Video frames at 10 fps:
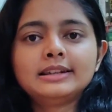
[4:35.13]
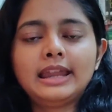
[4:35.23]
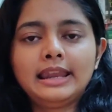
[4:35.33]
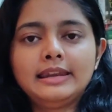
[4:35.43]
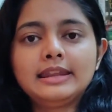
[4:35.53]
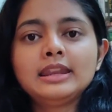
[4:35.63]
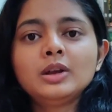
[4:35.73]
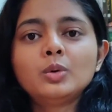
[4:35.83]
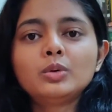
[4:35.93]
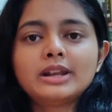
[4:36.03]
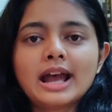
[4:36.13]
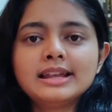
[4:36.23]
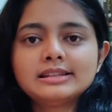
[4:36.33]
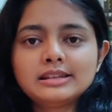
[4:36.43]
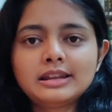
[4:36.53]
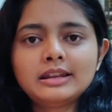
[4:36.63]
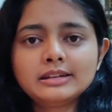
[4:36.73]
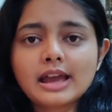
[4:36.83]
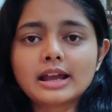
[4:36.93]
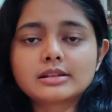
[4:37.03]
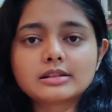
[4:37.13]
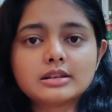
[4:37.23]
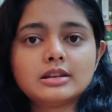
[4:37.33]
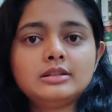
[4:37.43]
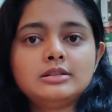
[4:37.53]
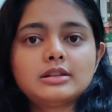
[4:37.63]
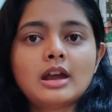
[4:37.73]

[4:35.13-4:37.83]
Eddie, who dies in an accident,